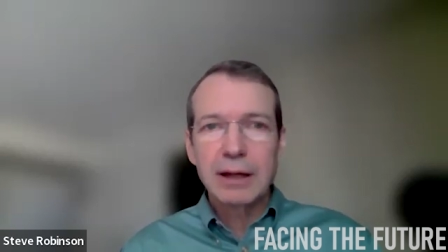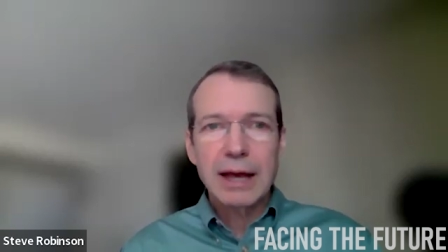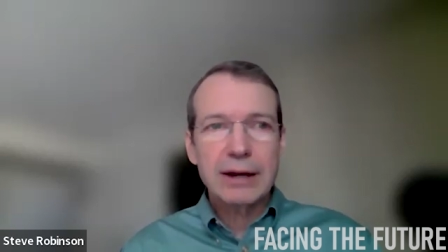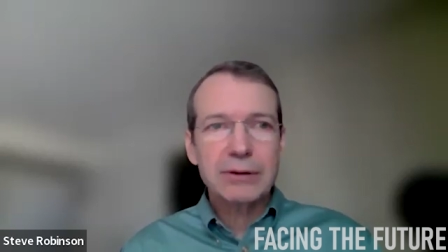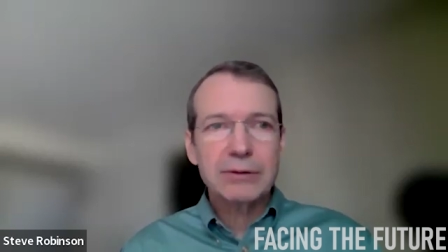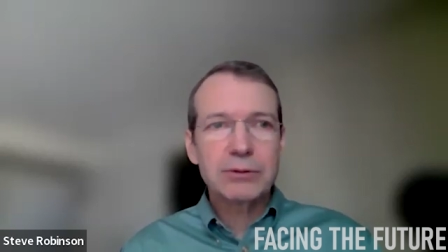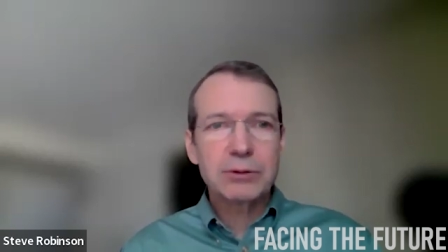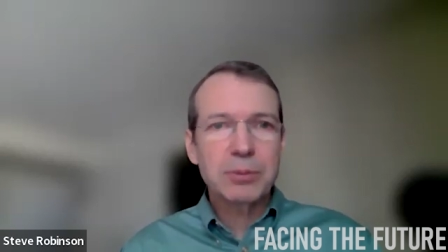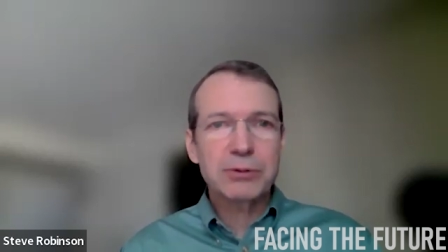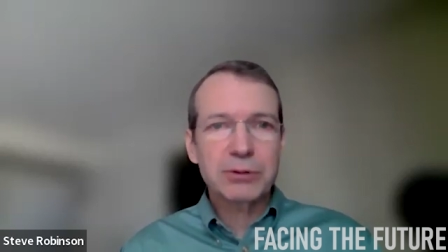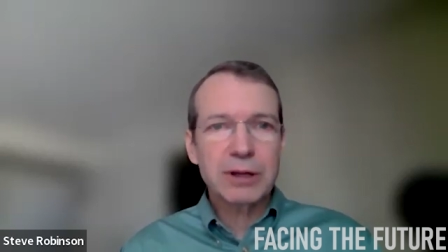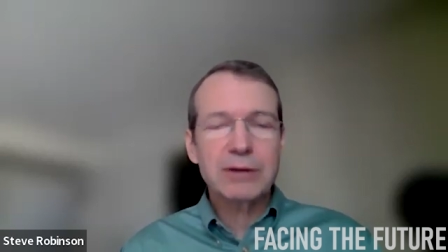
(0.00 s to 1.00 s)
had a two
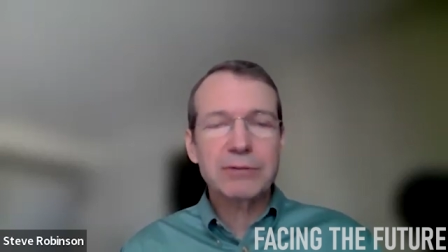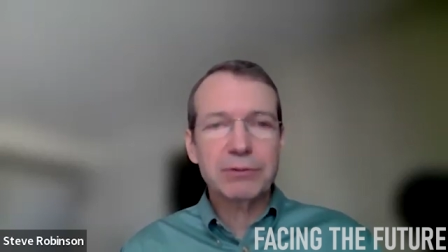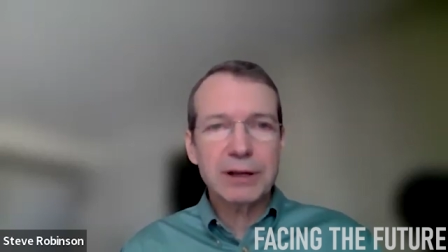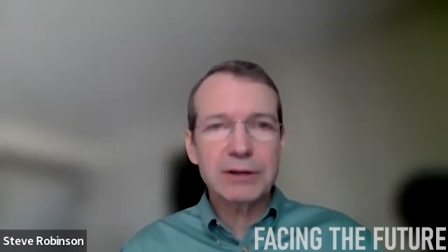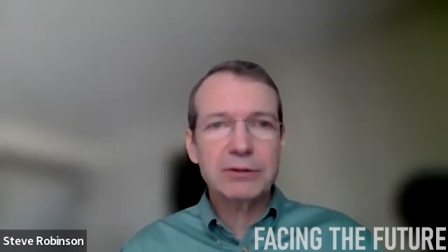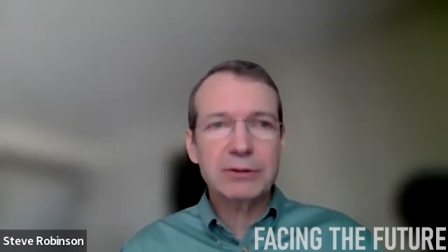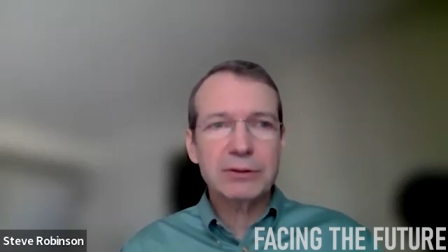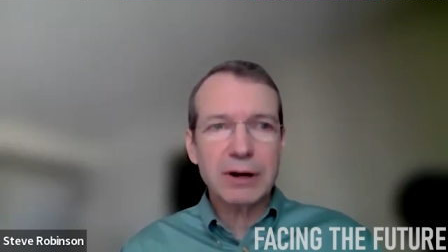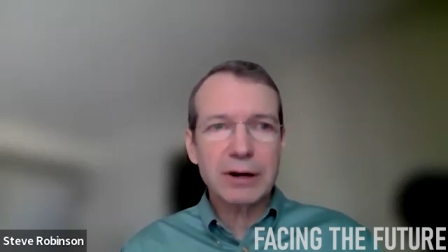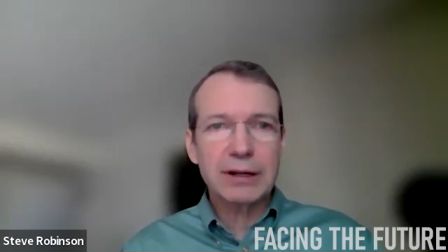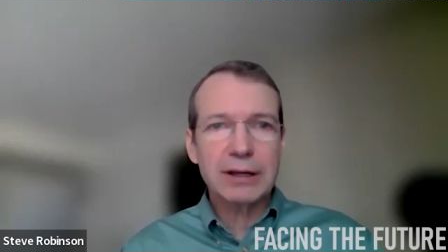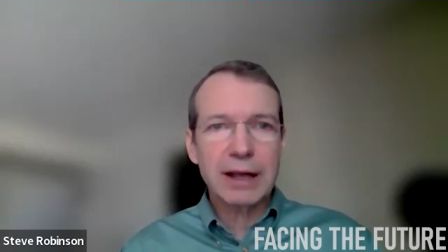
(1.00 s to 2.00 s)
percent inflation
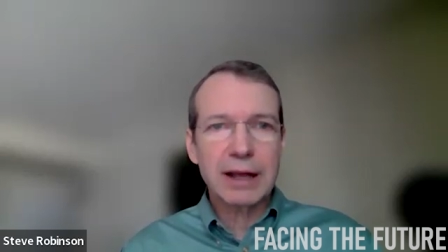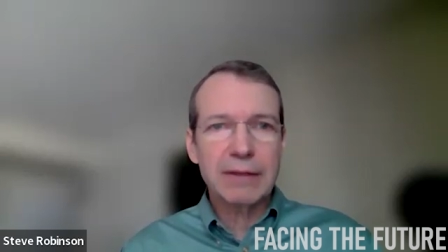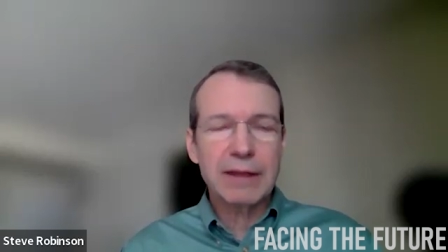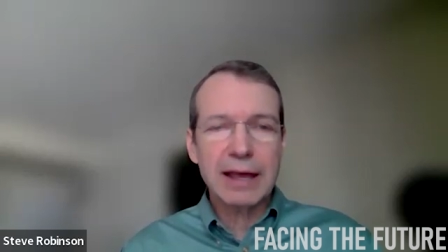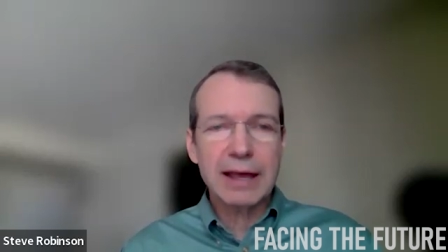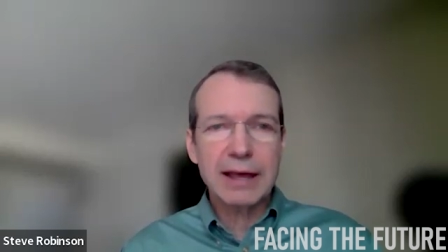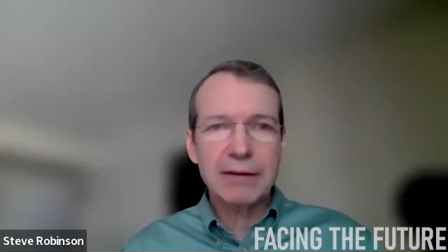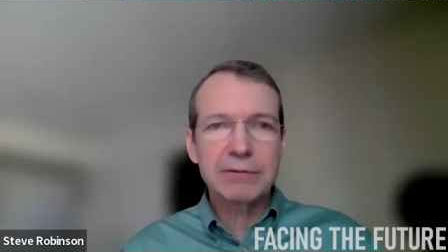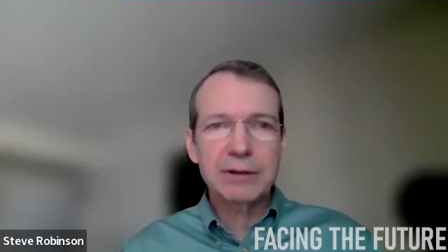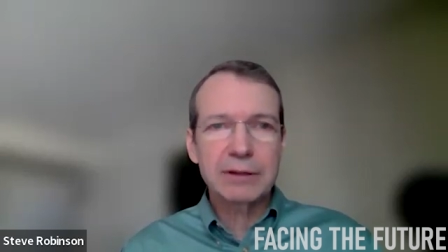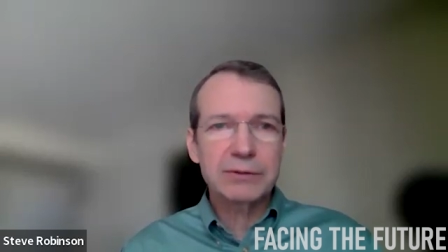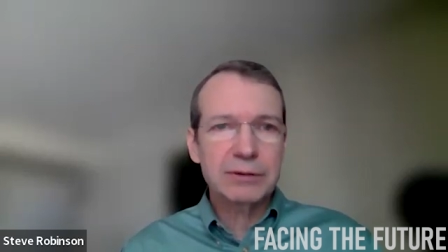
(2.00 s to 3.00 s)
target, and they
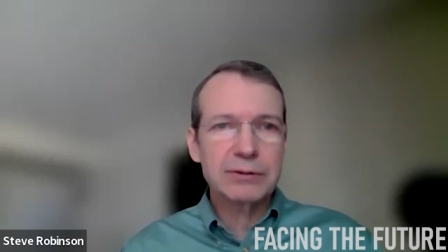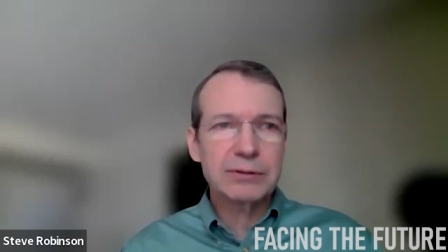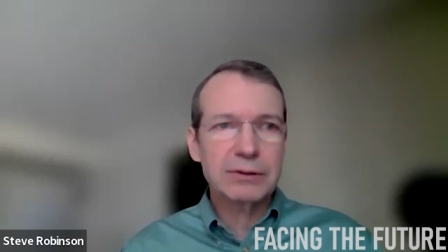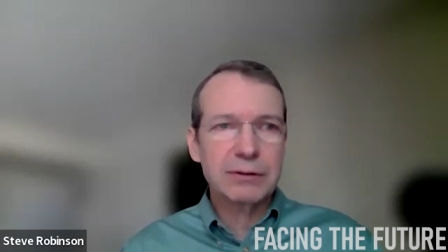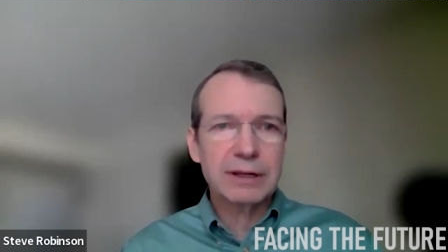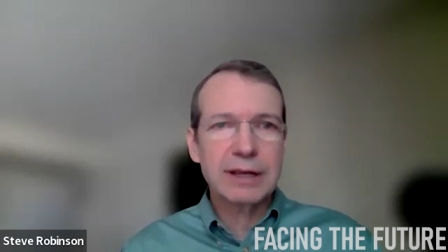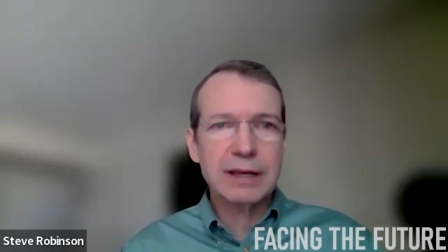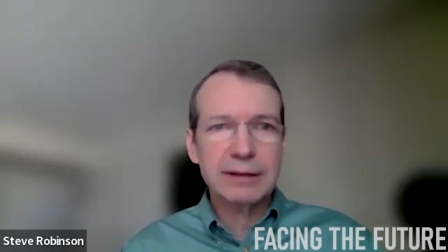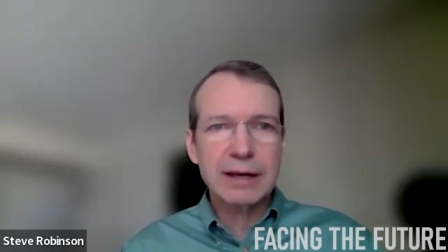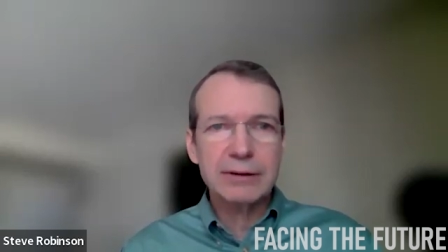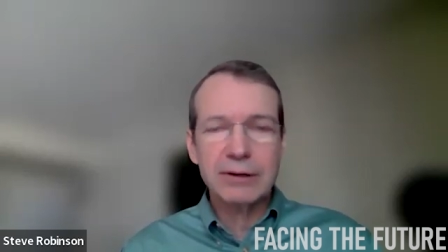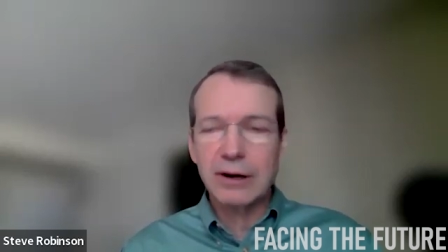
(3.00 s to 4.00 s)
have consistently hit
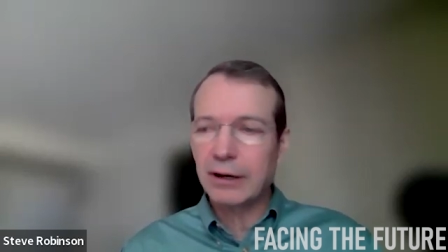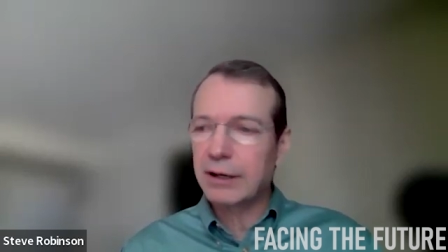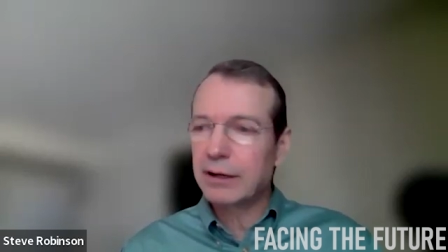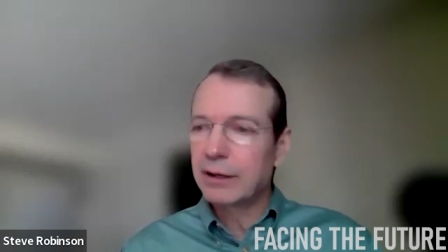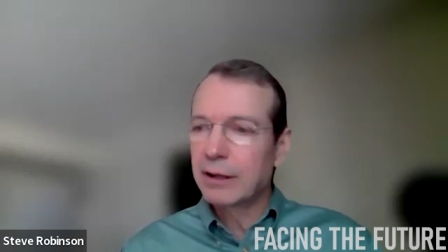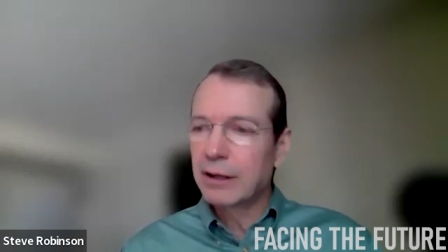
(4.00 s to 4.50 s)
that target